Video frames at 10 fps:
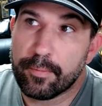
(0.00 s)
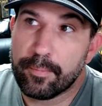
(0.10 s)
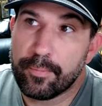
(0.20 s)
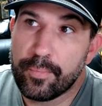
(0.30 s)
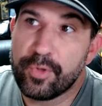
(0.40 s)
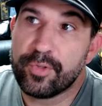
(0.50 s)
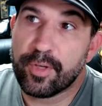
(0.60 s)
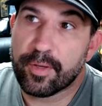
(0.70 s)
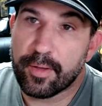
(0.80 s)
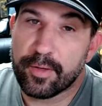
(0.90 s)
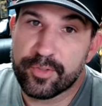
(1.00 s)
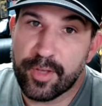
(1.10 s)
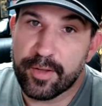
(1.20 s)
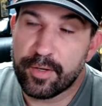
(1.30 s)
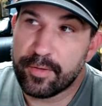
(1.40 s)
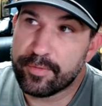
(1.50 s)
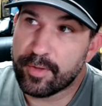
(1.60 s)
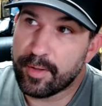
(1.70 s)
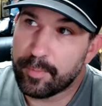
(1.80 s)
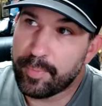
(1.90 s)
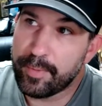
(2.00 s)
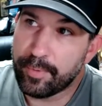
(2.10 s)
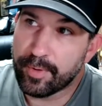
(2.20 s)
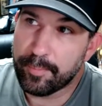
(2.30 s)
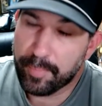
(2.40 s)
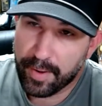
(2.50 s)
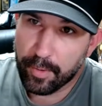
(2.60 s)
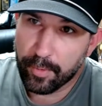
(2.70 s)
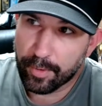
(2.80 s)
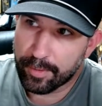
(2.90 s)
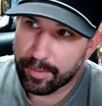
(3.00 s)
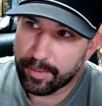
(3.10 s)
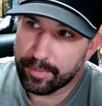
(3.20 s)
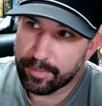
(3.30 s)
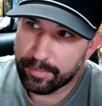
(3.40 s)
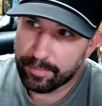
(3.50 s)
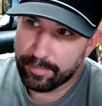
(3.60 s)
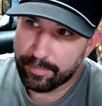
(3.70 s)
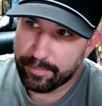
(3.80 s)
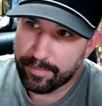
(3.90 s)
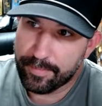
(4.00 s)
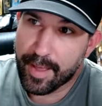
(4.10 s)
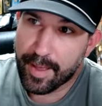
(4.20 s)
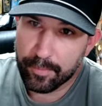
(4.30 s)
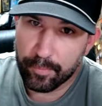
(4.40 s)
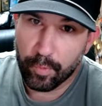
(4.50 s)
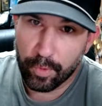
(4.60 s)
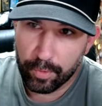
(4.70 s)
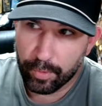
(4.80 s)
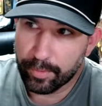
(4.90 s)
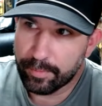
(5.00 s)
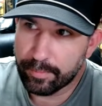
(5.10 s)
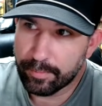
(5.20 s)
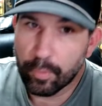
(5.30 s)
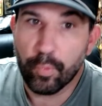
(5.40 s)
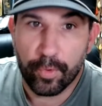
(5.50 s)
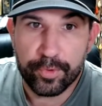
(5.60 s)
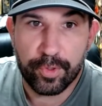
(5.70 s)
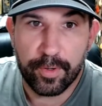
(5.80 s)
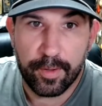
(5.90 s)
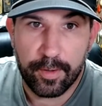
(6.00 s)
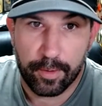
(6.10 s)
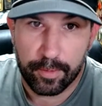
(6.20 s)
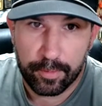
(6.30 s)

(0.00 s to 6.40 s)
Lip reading: music executives and people in power in that world want you to hear.